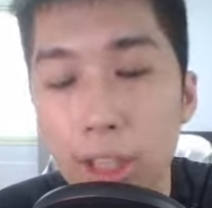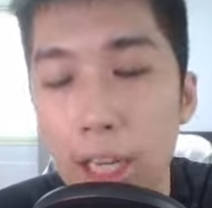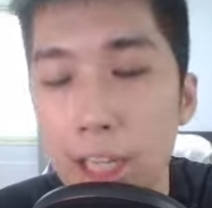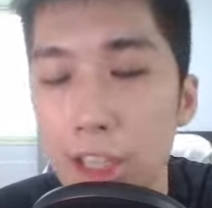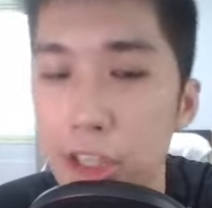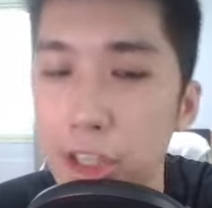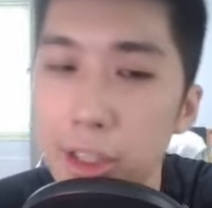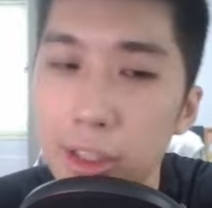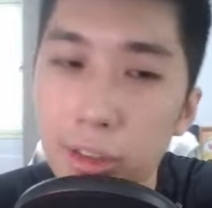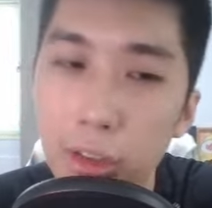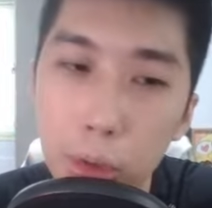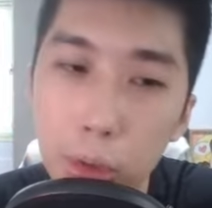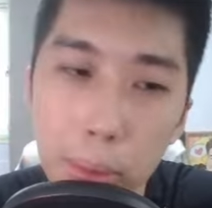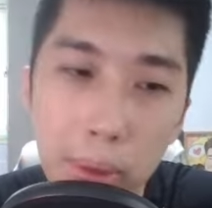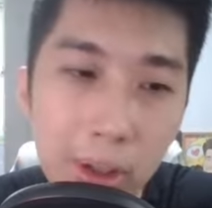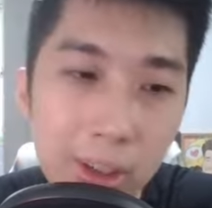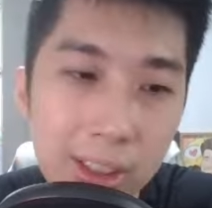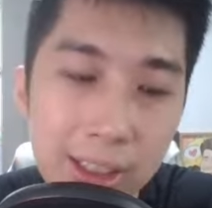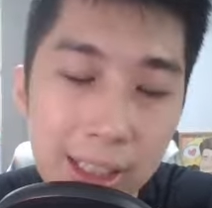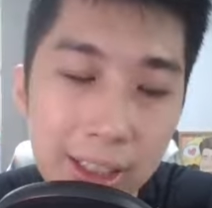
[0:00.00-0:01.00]
actually, to be
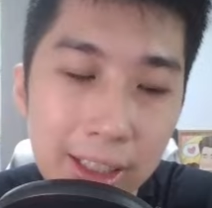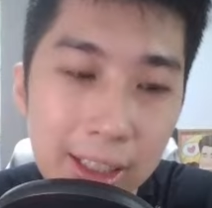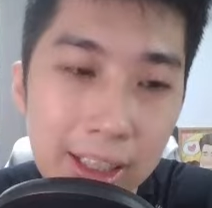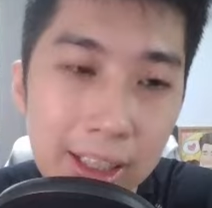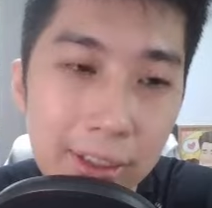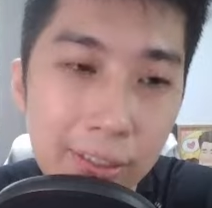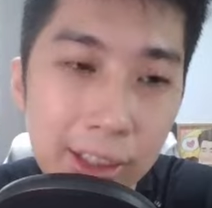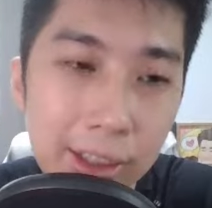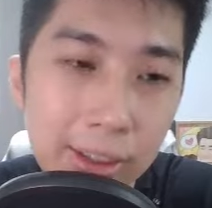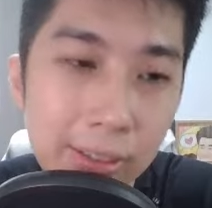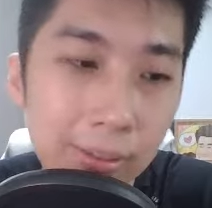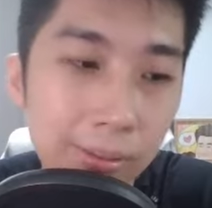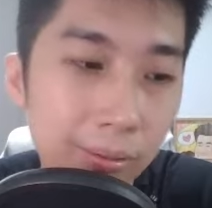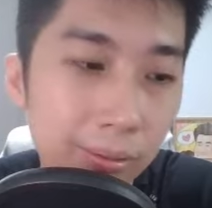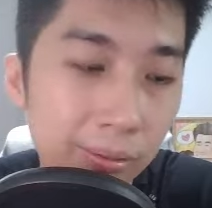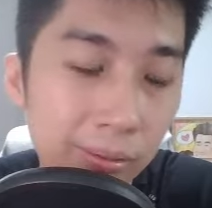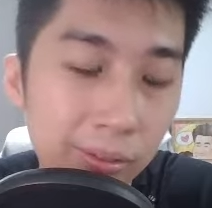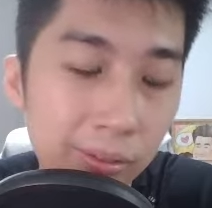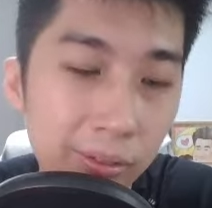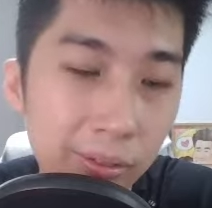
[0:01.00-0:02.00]
honest, I think even
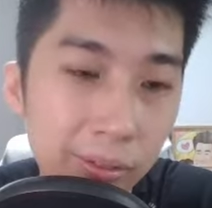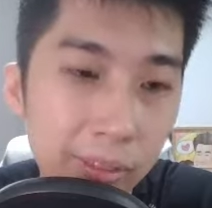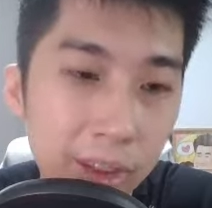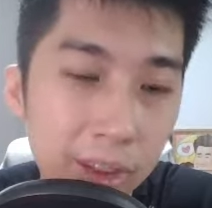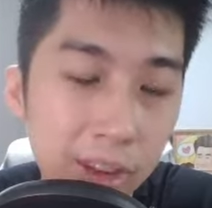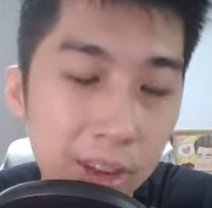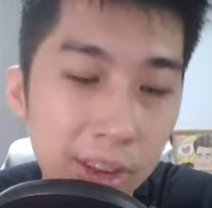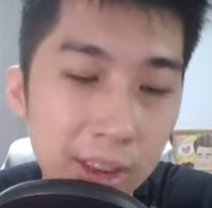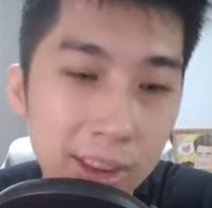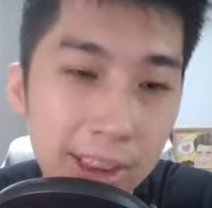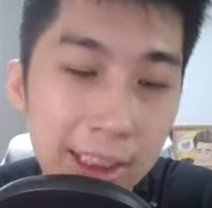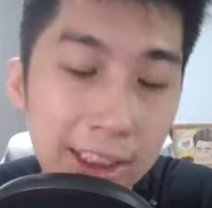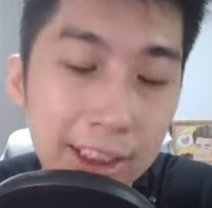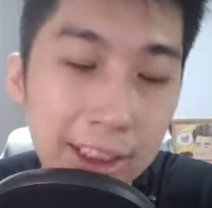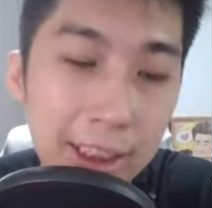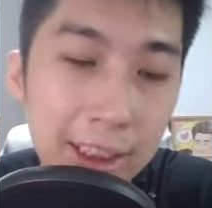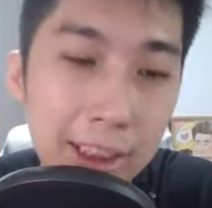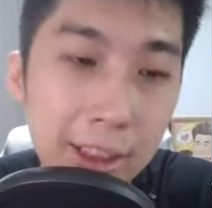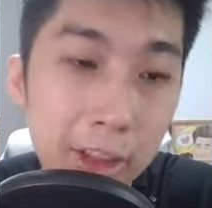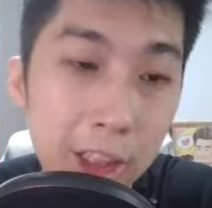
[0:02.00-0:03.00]

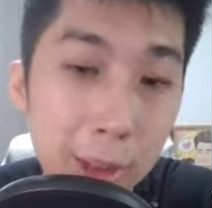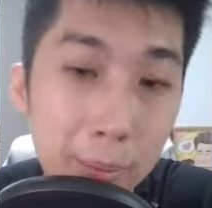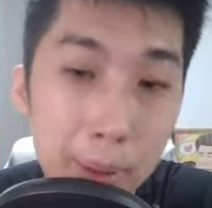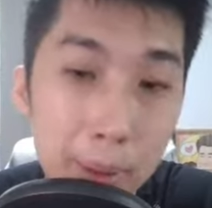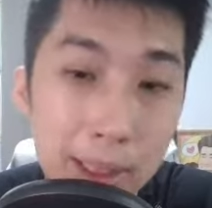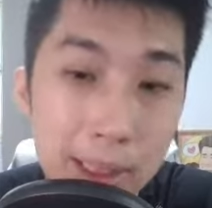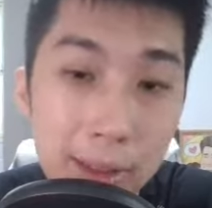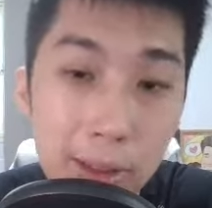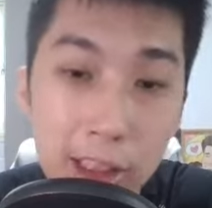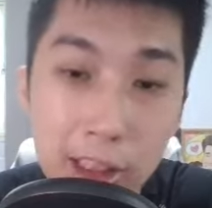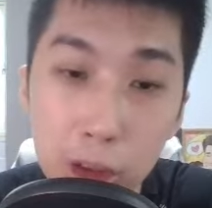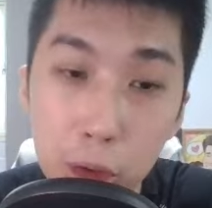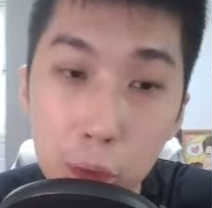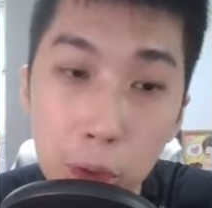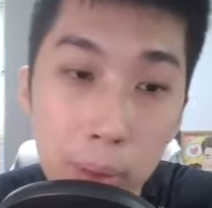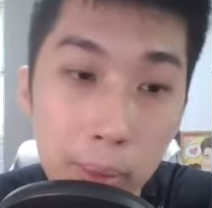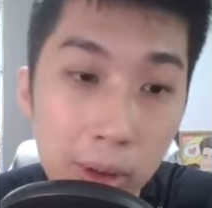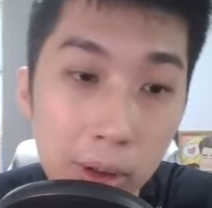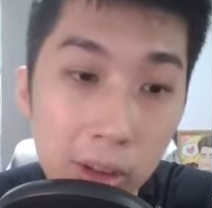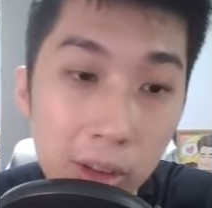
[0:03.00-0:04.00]
60-70% is
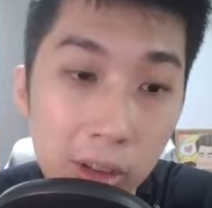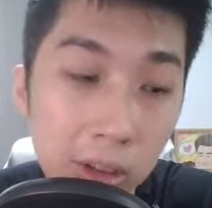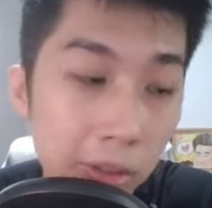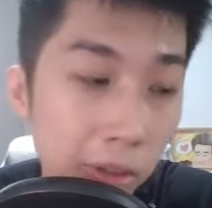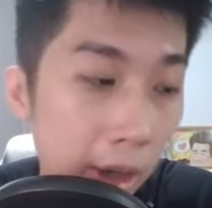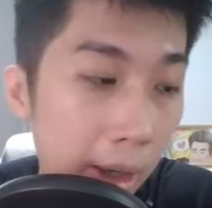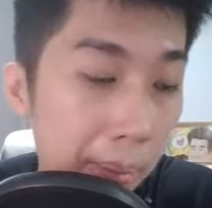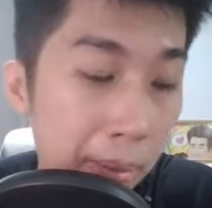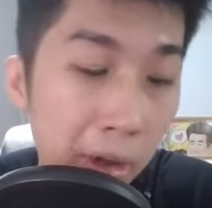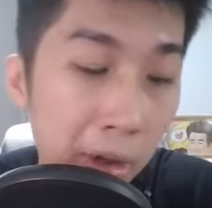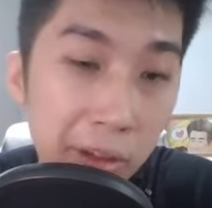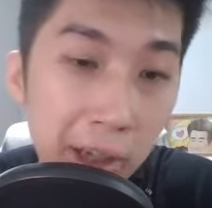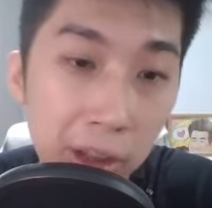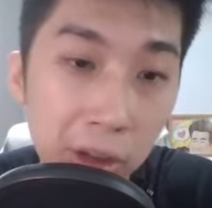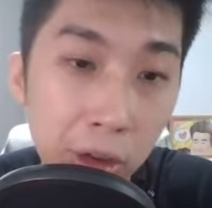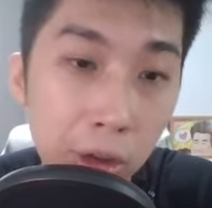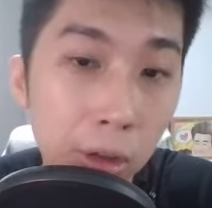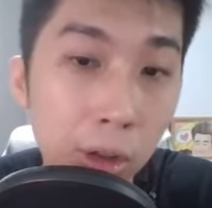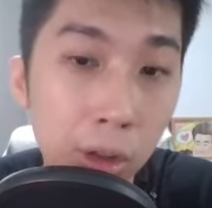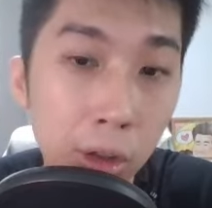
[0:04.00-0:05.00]
doable for Emerald of
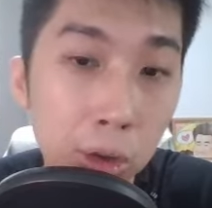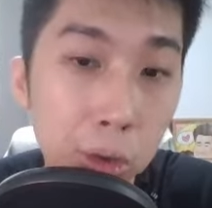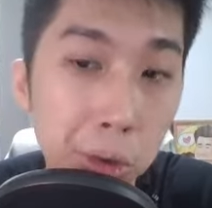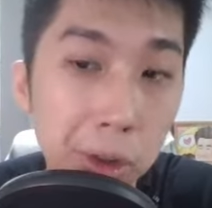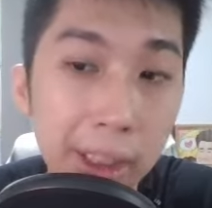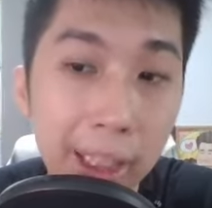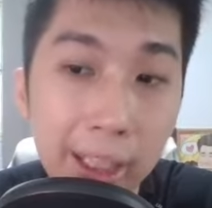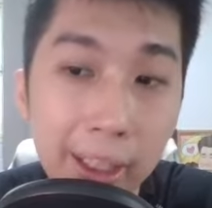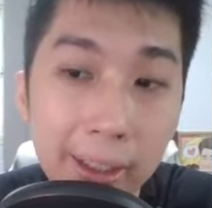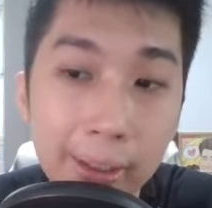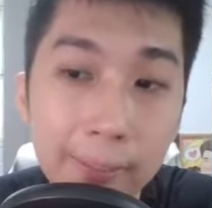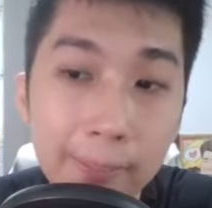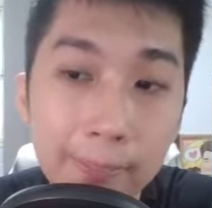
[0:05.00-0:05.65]
Katong on launch weekend.